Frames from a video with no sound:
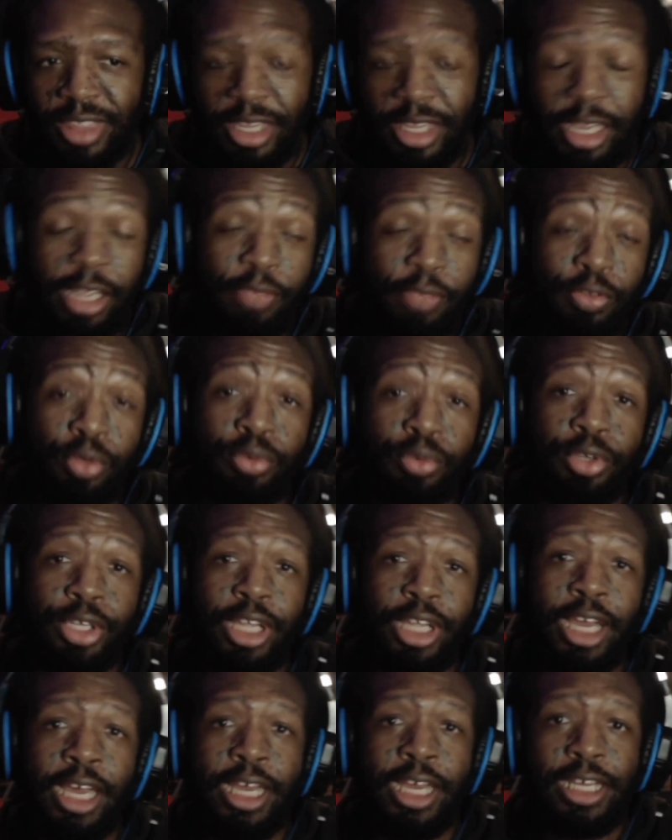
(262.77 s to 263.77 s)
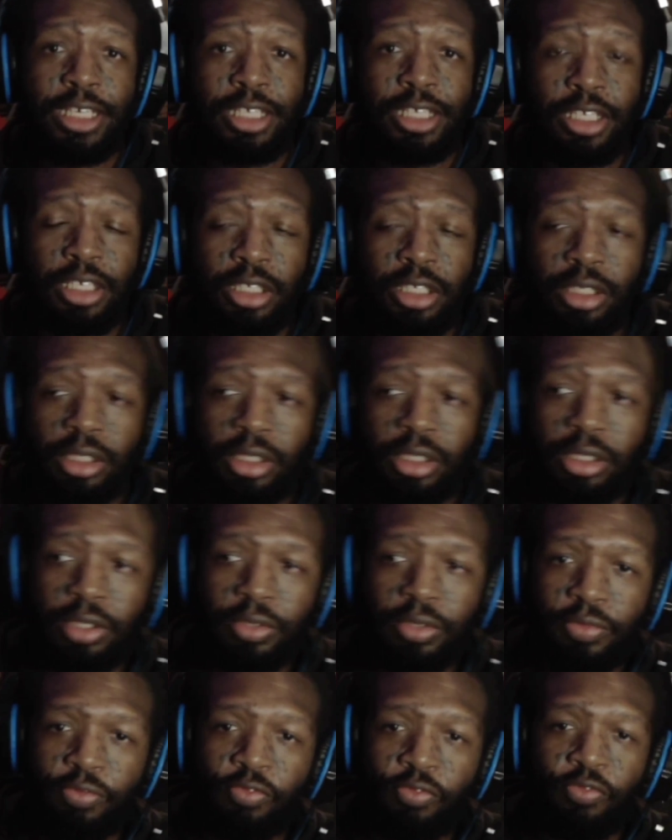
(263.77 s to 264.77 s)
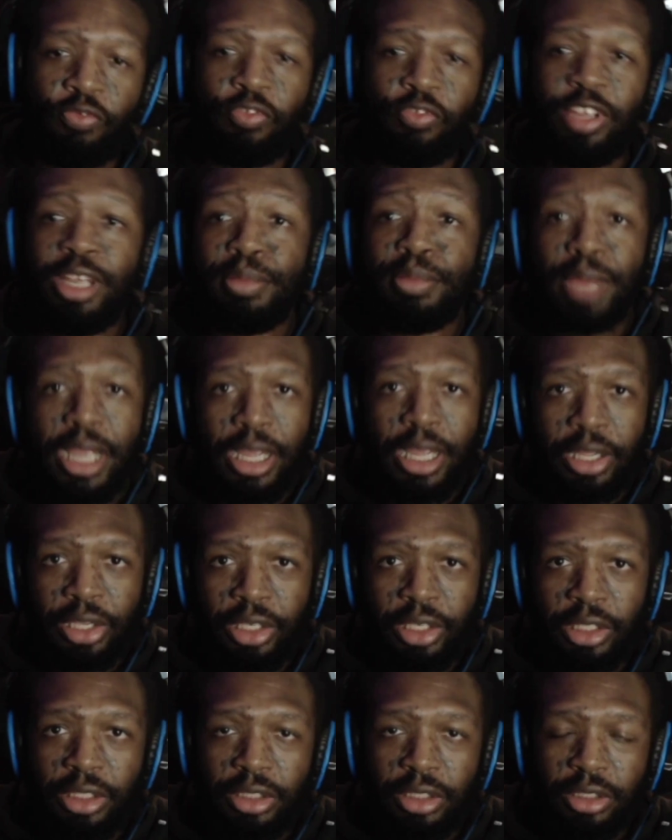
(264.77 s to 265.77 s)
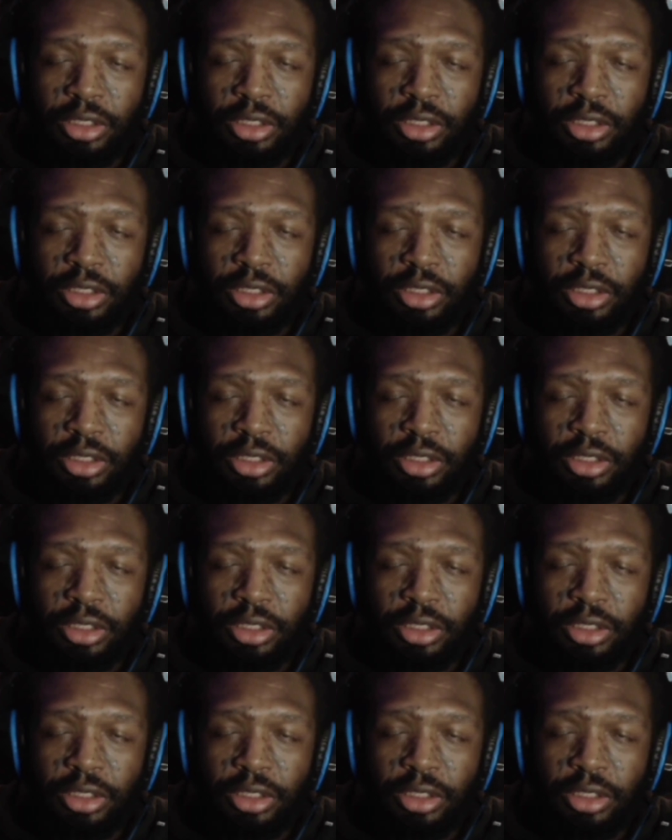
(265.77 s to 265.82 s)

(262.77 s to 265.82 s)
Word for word: if you look at female,